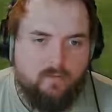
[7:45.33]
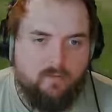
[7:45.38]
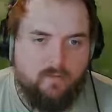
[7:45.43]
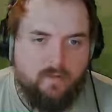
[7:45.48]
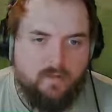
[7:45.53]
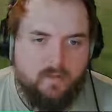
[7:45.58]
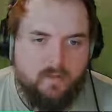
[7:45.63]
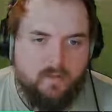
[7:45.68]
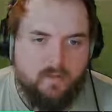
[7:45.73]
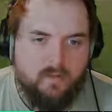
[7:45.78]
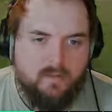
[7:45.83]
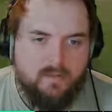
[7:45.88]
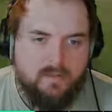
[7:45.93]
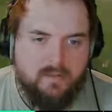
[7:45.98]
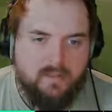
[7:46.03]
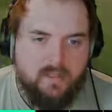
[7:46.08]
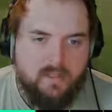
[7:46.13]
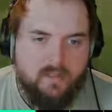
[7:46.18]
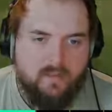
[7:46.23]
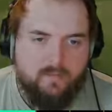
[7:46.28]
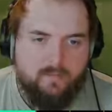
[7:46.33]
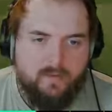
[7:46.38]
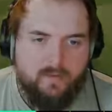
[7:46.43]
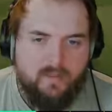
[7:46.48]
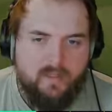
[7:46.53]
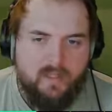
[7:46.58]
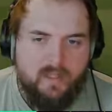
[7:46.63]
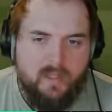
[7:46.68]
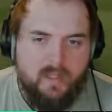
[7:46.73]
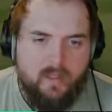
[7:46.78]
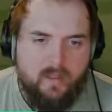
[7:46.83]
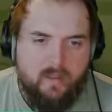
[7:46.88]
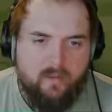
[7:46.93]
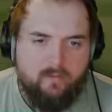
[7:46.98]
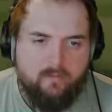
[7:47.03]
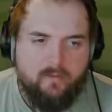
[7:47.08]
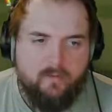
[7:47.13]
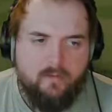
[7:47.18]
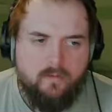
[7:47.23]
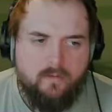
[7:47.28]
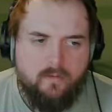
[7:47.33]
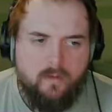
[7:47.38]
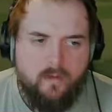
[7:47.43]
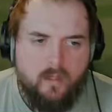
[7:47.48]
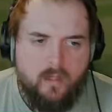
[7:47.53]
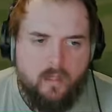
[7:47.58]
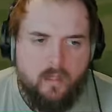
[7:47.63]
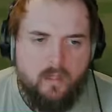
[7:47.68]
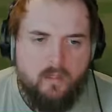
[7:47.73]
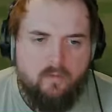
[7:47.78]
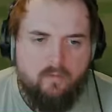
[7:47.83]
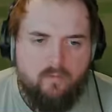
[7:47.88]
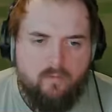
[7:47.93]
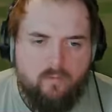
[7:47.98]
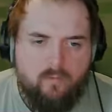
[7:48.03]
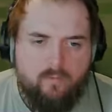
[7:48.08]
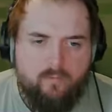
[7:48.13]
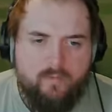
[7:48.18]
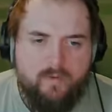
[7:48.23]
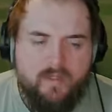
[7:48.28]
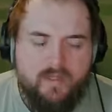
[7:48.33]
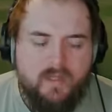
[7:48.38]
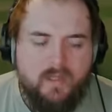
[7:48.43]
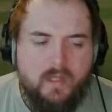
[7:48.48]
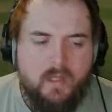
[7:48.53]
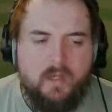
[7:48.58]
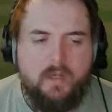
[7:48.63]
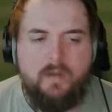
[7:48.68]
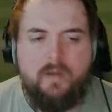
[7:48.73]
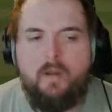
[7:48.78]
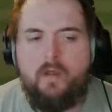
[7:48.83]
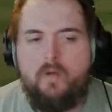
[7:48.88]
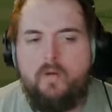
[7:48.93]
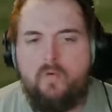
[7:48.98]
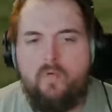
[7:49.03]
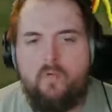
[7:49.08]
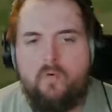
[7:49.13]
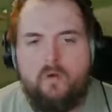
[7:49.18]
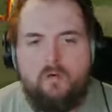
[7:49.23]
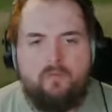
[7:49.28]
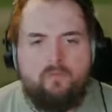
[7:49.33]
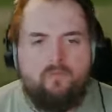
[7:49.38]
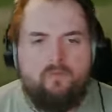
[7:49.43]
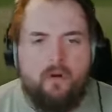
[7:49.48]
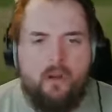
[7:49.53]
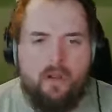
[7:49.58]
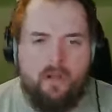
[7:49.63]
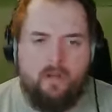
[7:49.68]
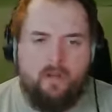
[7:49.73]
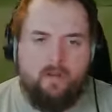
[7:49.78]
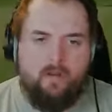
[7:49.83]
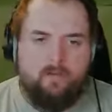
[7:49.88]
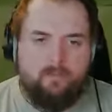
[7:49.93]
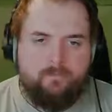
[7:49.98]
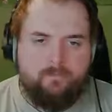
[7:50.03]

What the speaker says: with it? It's hit up in the air and will be no run.